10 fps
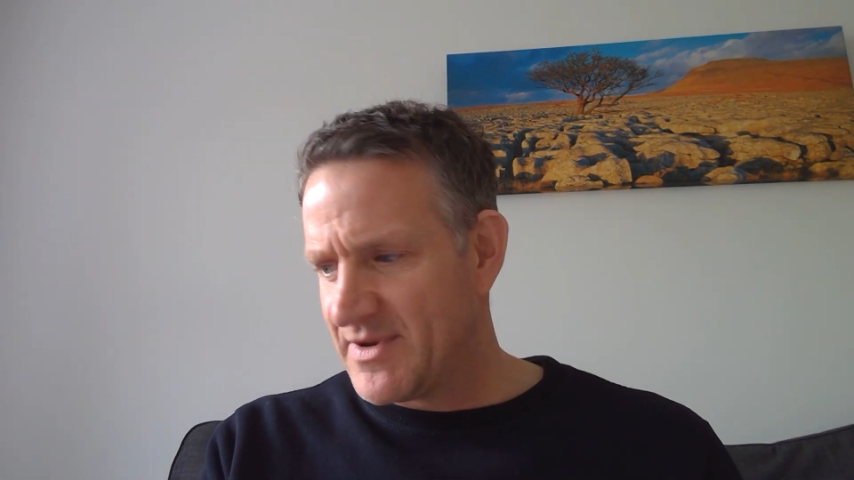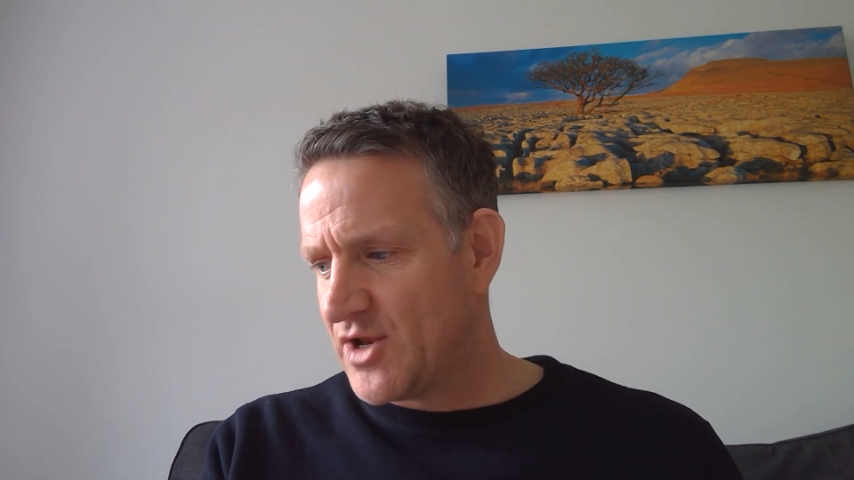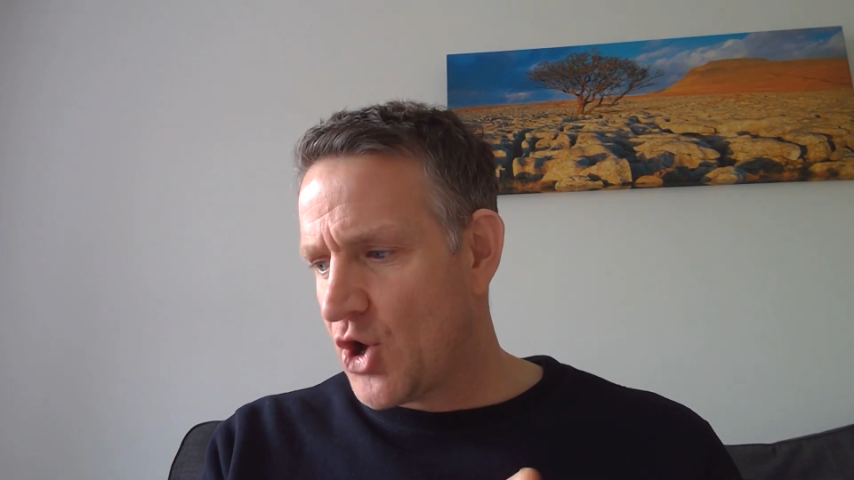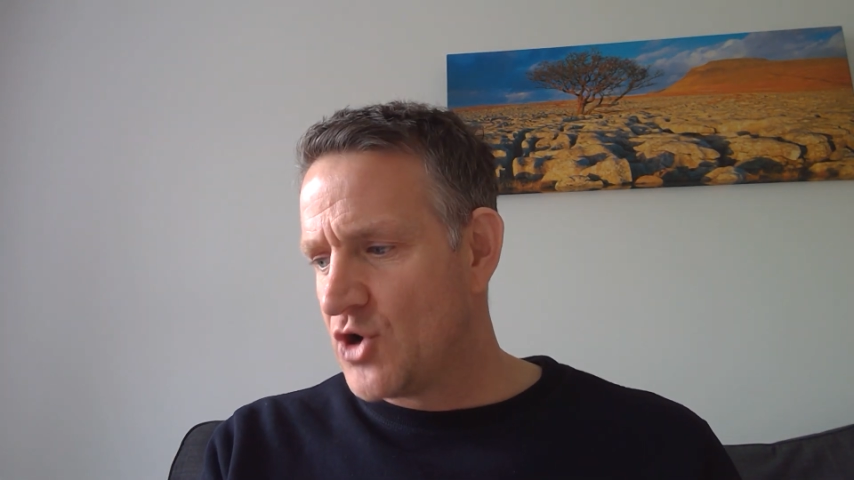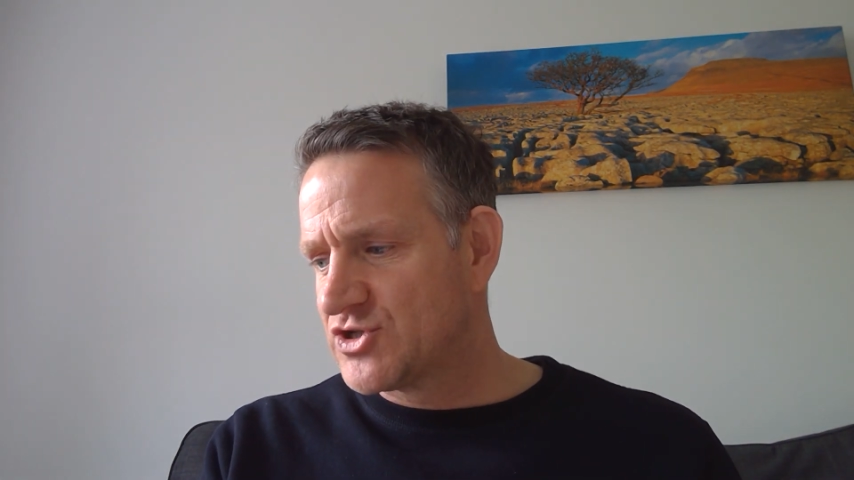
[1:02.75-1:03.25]
but
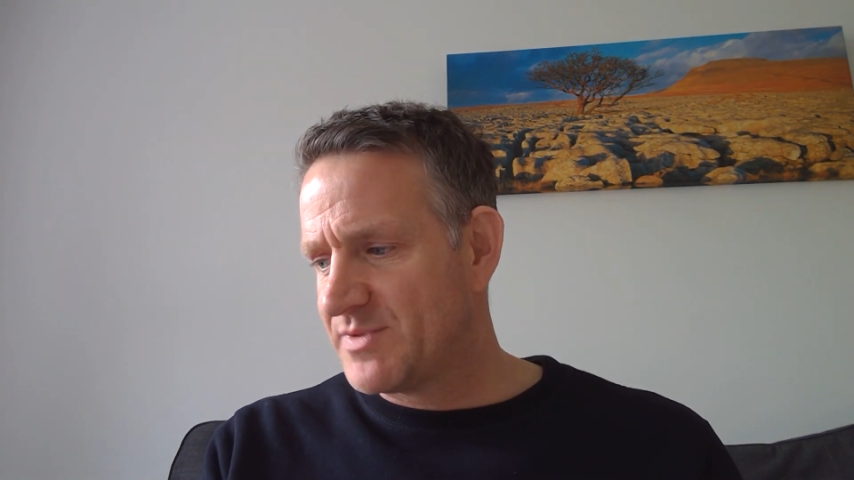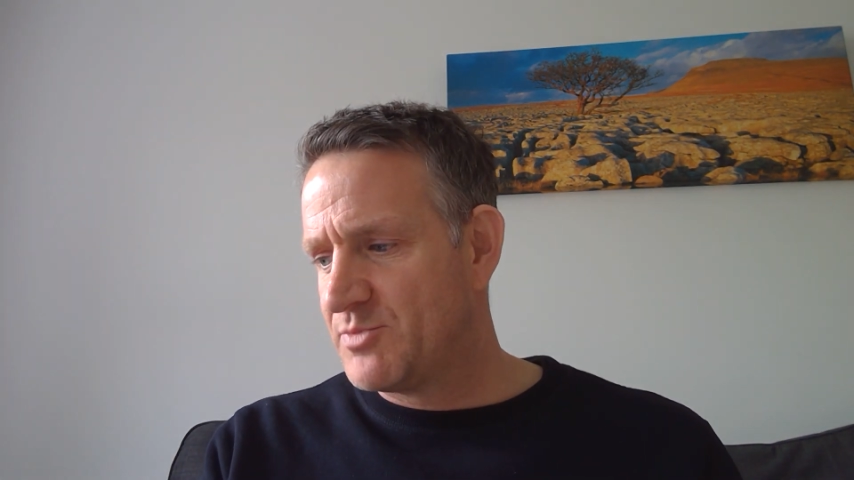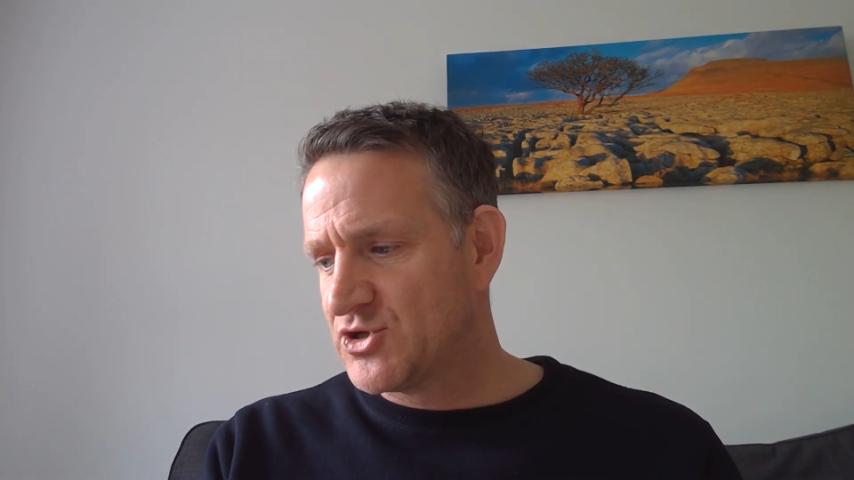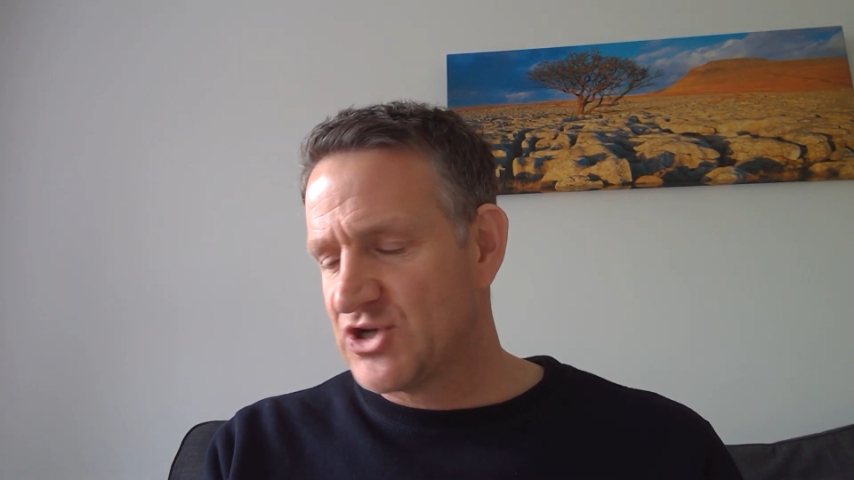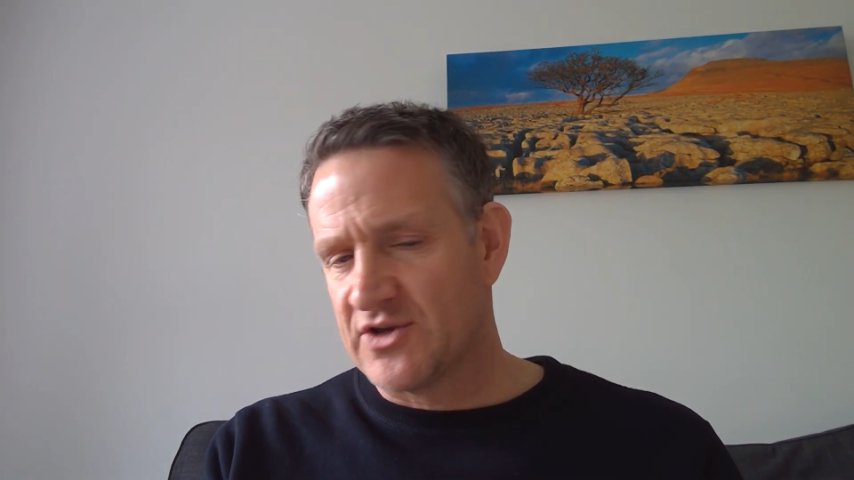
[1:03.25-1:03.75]
it'll also be
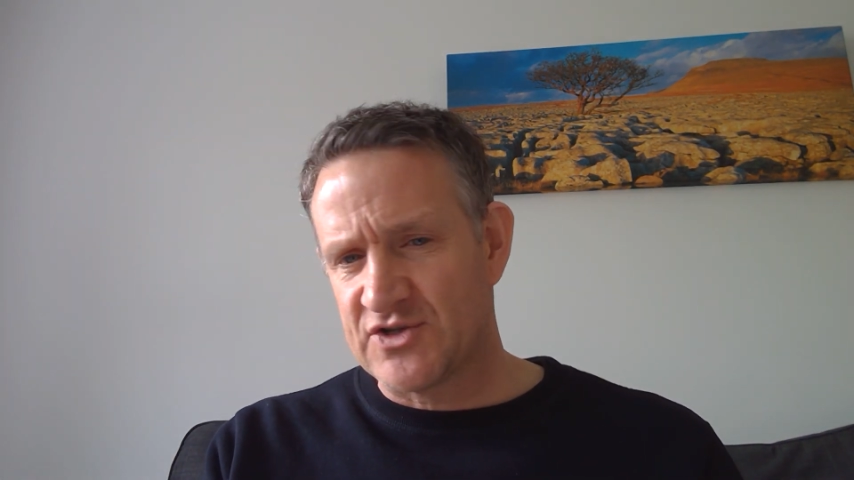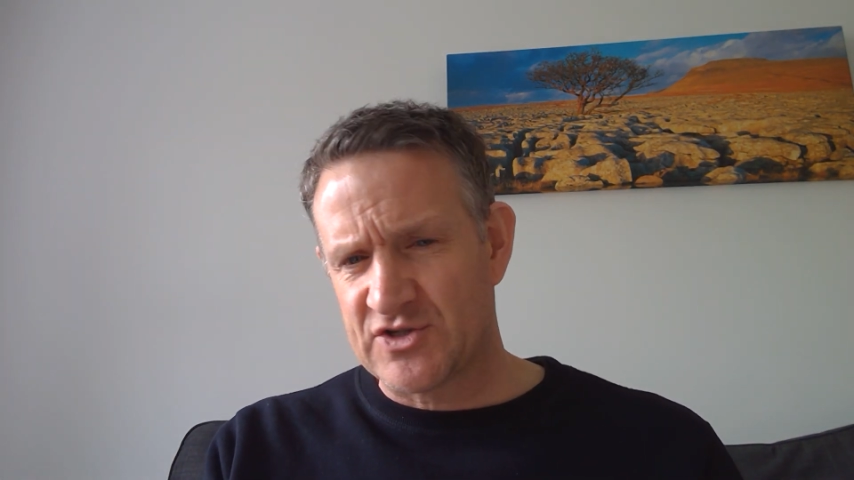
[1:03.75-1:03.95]
put on